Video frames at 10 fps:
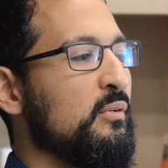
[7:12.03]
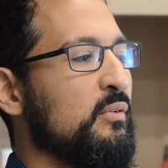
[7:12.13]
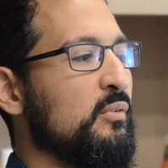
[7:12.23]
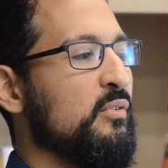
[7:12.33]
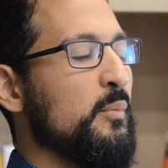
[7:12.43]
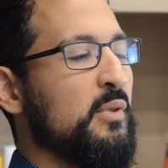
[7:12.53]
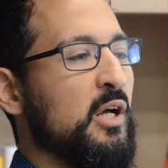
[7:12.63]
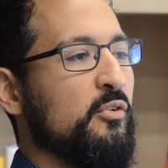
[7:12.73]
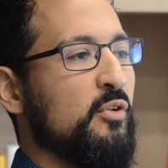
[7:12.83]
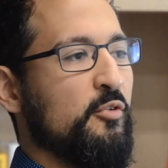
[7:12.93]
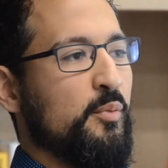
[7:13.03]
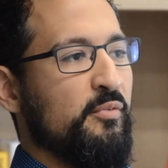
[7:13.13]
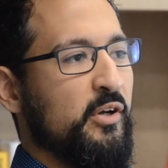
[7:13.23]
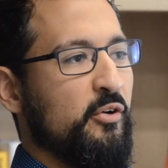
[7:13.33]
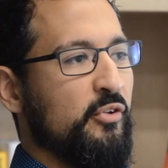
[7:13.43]
some cloud service
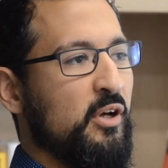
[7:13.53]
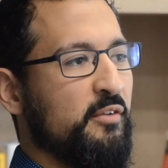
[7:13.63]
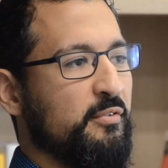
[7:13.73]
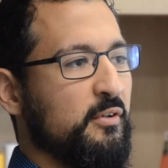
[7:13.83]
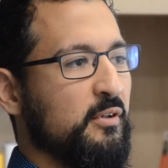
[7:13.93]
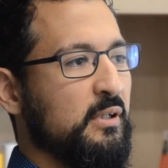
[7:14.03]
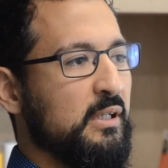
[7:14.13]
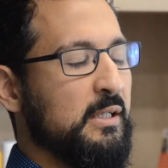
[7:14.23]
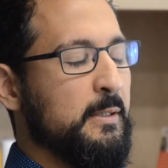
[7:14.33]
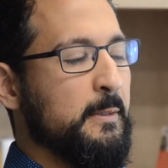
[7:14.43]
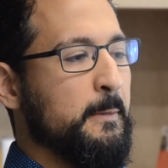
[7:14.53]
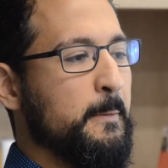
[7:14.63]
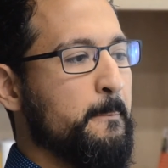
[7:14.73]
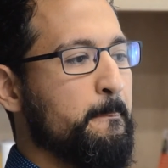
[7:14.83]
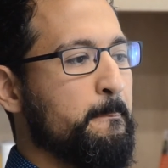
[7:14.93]
providers offer
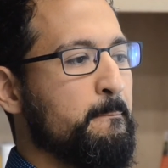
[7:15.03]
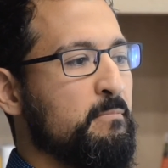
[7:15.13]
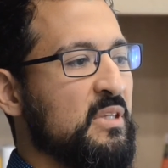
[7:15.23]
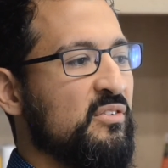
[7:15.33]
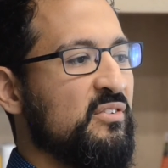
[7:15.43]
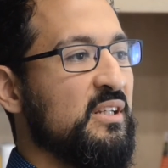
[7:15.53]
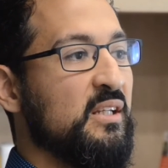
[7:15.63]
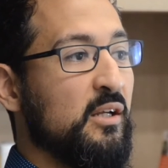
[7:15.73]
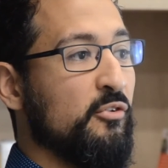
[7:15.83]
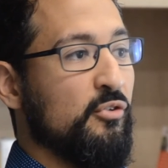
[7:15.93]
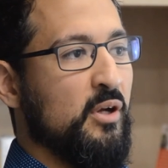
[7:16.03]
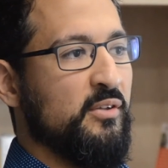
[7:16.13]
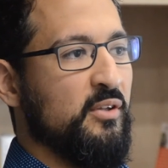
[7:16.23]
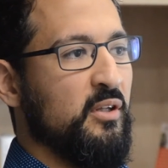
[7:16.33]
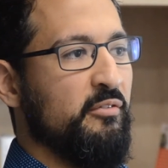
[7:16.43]
CDNs,
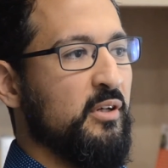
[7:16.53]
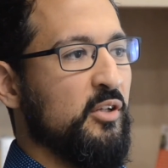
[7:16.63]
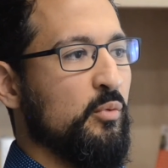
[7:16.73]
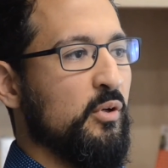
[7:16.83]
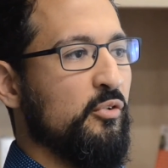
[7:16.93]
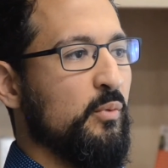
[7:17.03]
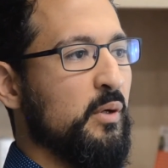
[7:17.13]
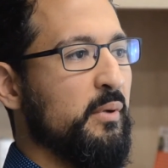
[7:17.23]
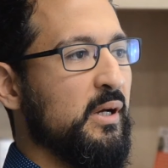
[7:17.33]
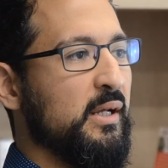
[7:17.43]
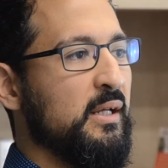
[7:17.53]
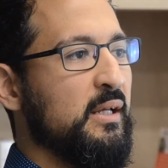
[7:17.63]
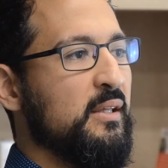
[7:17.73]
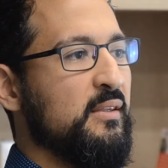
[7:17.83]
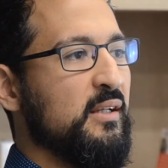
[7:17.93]
content delivery networks, whereby
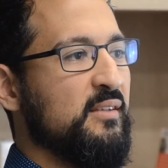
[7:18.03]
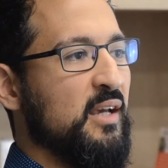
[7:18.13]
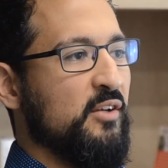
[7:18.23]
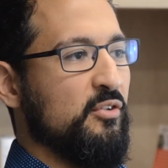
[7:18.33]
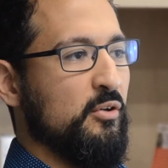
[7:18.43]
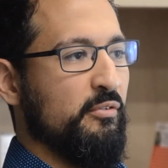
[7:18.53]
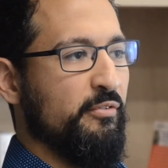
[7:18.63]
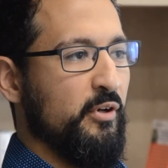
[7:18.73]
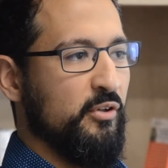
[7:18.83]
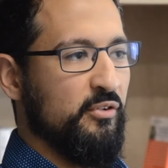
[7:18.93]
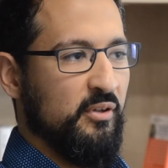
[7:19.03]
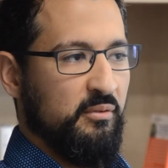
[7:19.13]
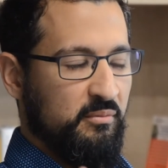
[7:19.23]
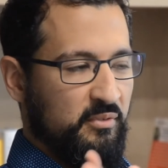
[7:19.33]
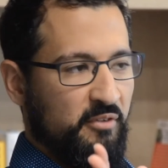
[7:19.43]
the attacks are diverted to
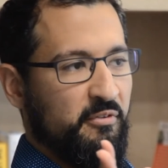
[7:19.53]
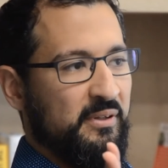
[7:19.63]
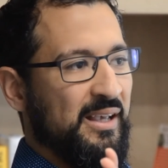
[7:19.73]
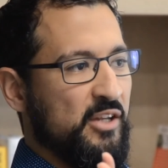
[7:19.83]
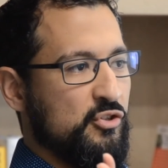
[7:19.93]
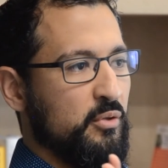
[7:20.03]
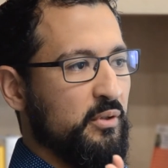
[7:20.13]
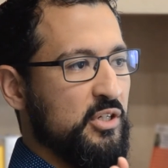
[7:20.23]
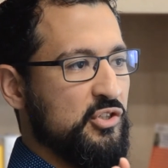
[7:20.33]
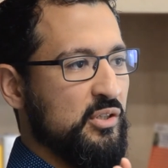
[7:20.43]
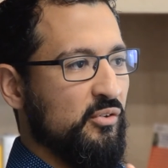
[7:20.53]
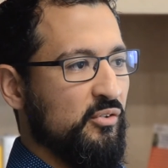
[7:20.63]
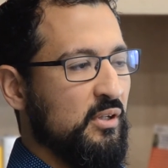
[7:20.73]
different edge locations.